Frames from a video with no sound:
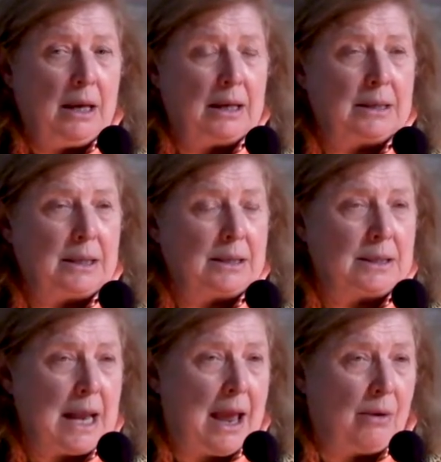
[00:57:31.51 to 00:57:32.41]
because it's
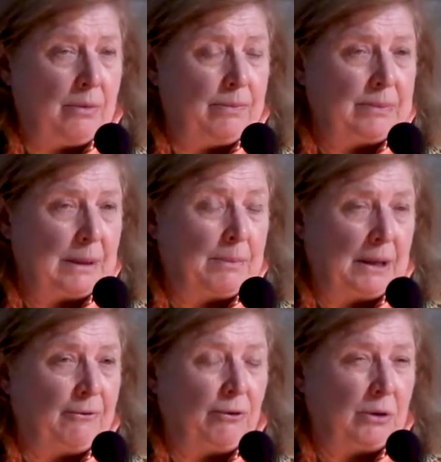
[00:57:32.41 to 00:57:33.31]
now
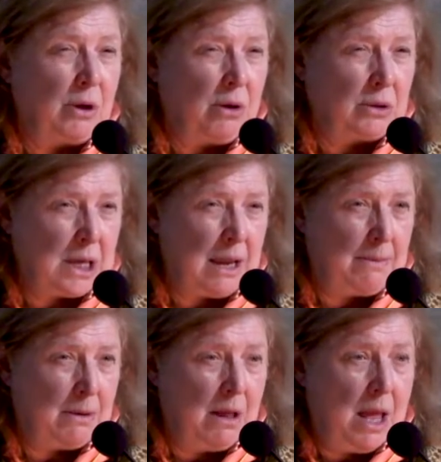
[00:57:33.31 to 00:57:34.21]
something for a long
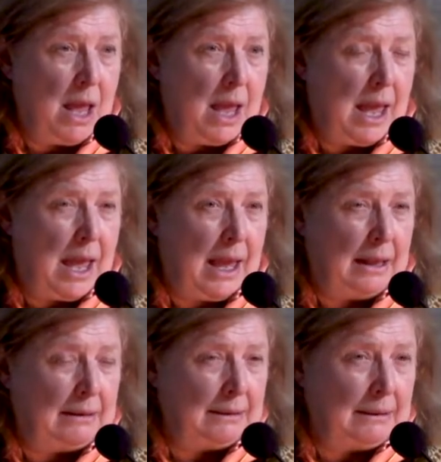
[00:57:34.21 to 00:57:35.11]
table.
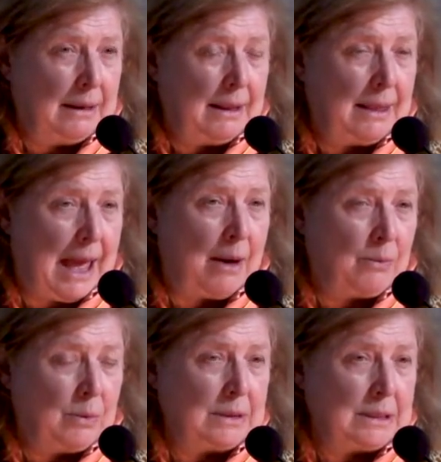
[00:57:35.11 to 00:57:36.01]
And
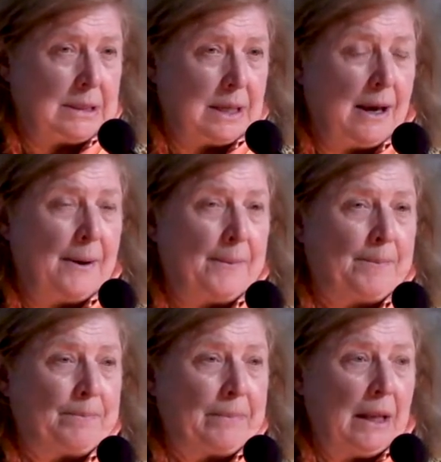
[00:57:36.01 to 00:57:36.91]
that was.
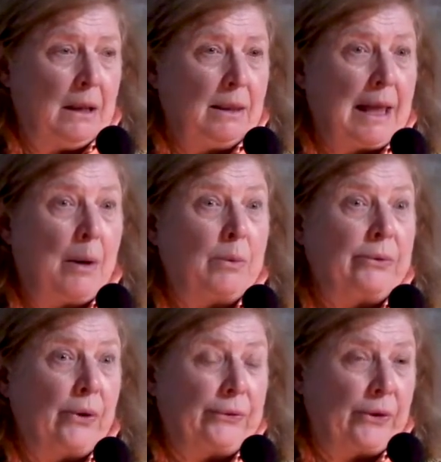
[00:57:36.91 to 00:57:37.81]
Um, that
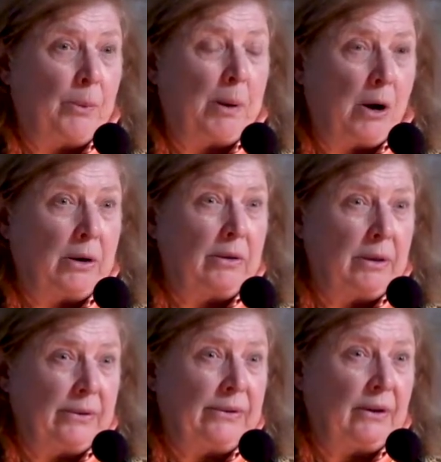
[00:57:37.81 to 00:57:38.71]
was also part of
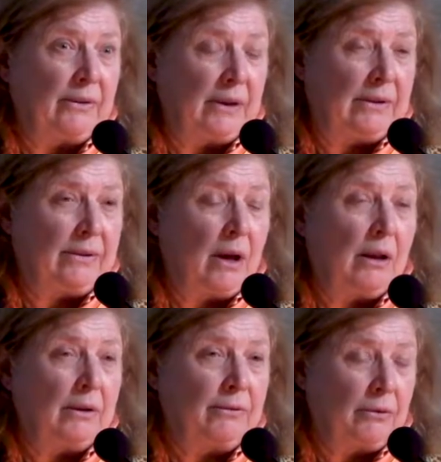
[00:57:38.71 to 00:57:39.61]
the service
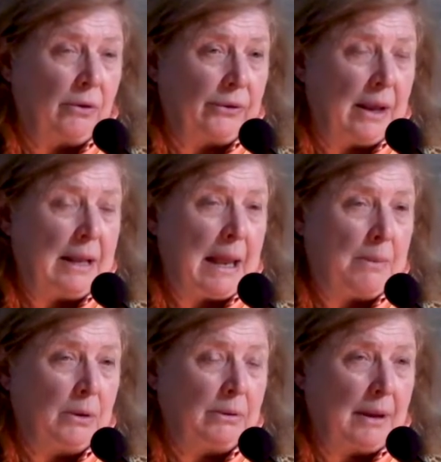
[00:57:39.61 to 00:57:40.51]
à la France,
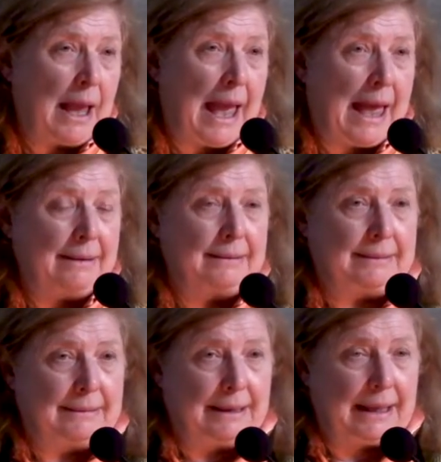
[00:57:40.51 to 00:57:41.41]
enabled
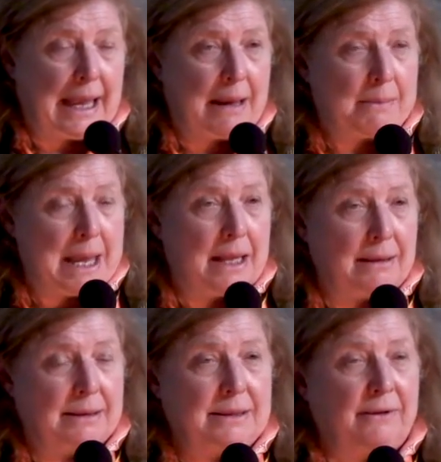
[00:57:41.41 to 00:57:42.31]
as it came
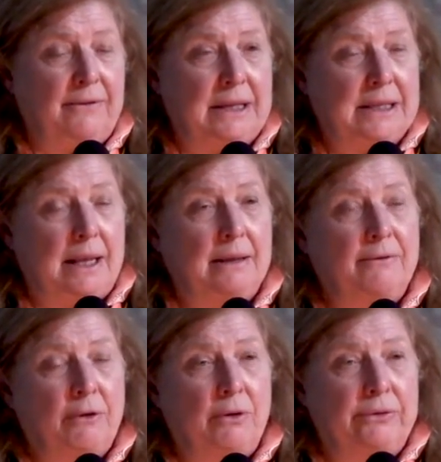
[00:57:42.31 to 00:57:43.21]
in, the service à la
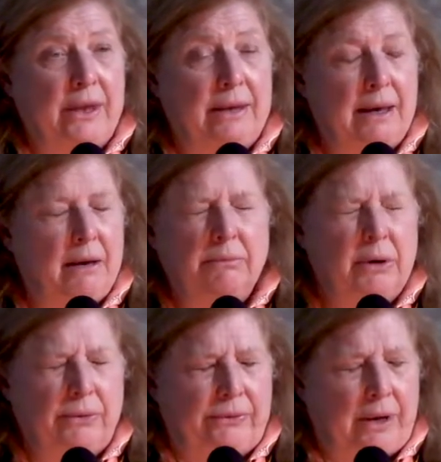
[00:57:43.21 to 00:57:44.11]
française, uh, uh,
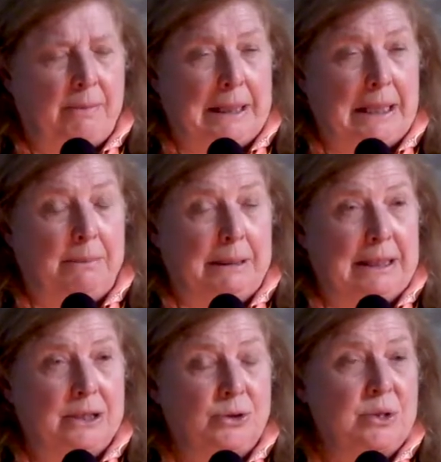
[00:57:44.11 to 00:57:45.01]
Russe coming in
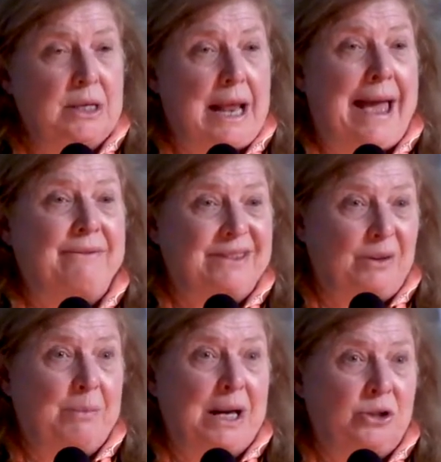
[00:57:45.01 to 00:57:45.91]
because you didn't have so
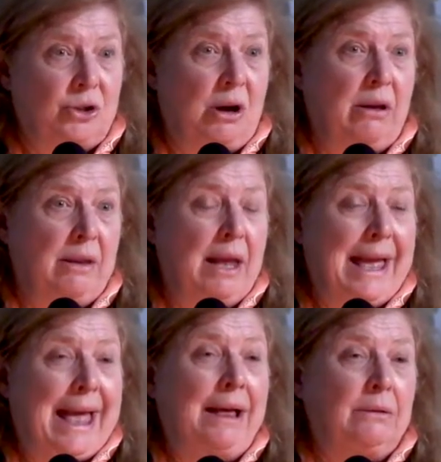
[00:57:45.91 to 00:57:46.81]
much on,
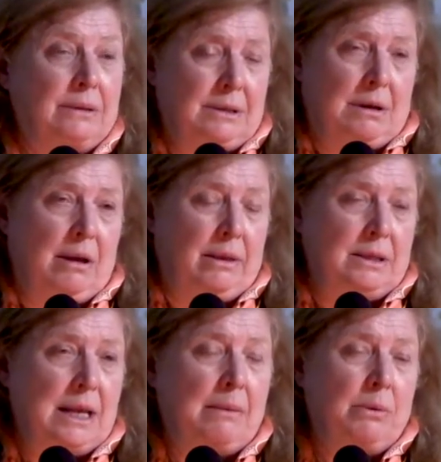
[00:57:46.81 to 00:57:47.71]
else on the
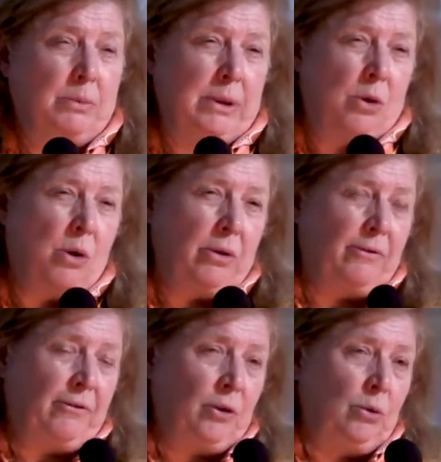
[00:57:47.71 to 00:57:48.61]
table with all the
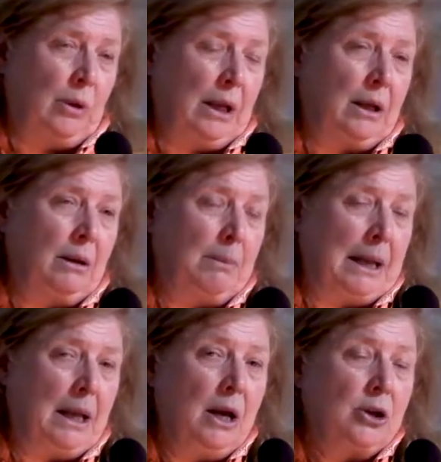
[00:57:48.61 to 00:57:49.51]
food. It could
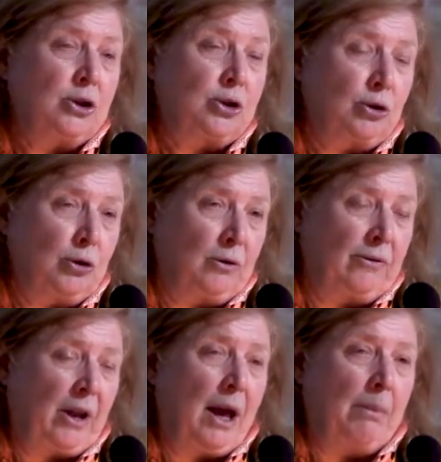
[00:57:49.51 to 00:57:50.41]
be
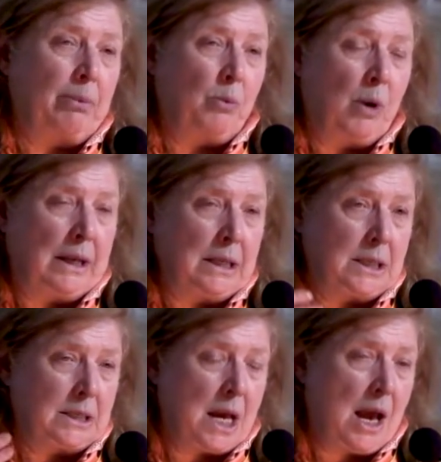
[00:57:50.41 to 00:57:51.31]
served up one at
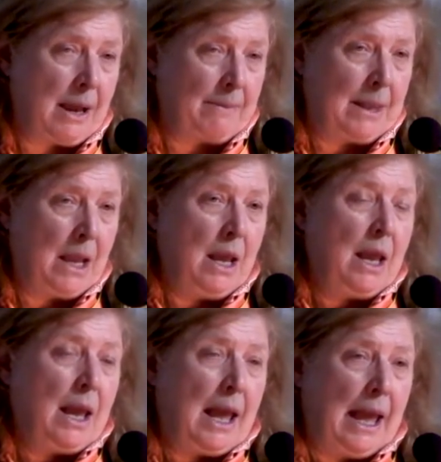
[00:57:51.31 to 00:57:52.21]
a time
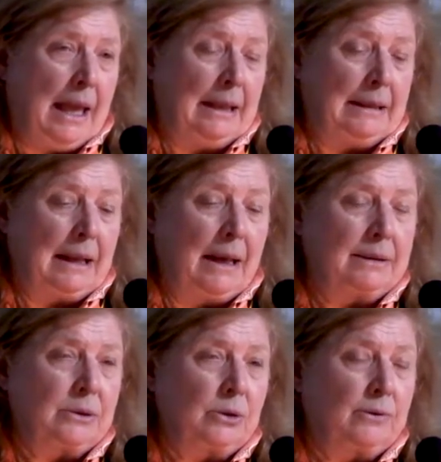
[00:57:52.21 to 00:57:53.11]
and uh,
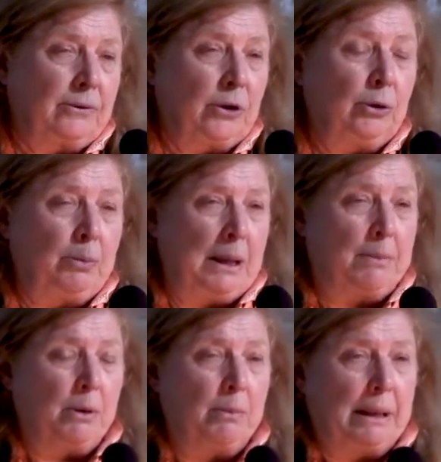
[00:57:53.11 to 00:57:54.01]
served to
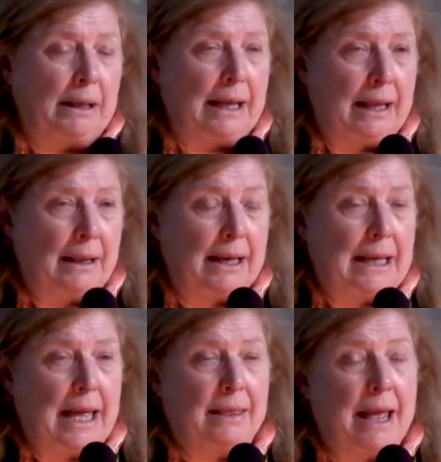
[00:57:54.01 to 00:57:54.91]
people. But again,
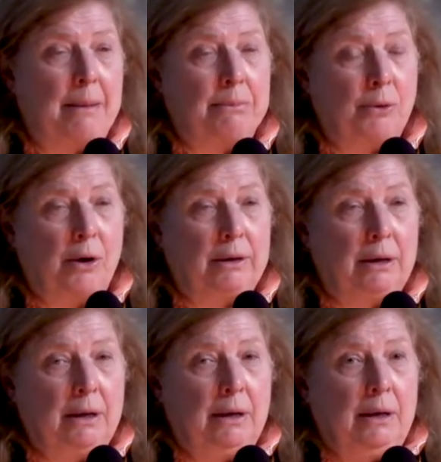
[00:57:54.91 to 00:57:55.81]
again, that brought
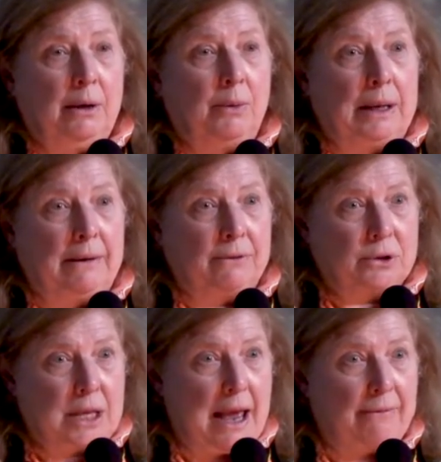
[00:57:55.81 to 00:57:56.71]
whatever
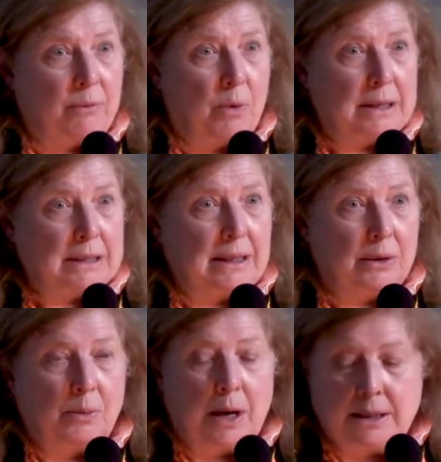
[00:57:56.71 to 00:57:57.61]
staff was
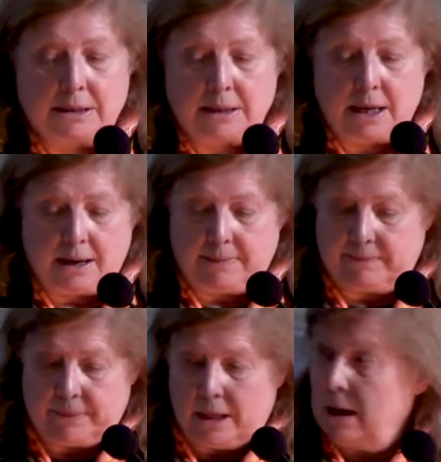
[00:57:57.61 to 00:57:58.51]
there was
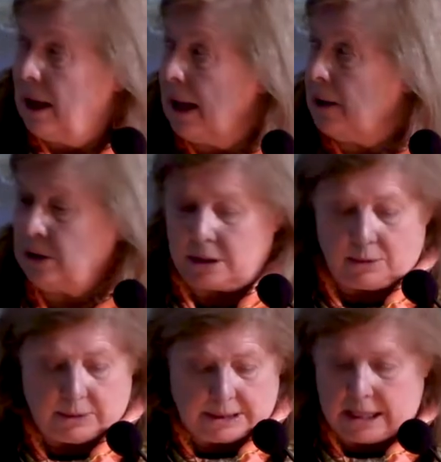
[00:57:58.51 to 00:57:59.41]
um, actually
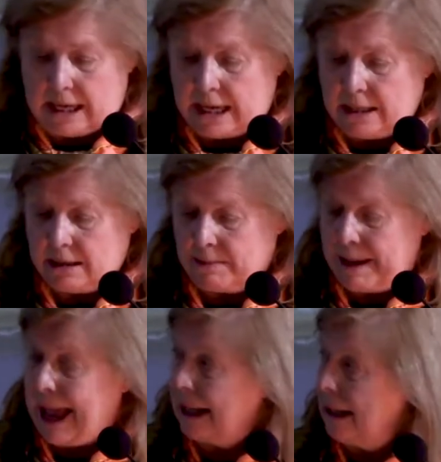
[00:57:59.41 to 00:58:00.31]
you will see into
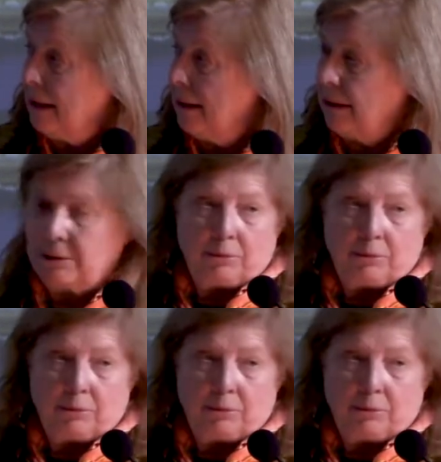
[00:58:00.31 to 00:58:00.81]
back into the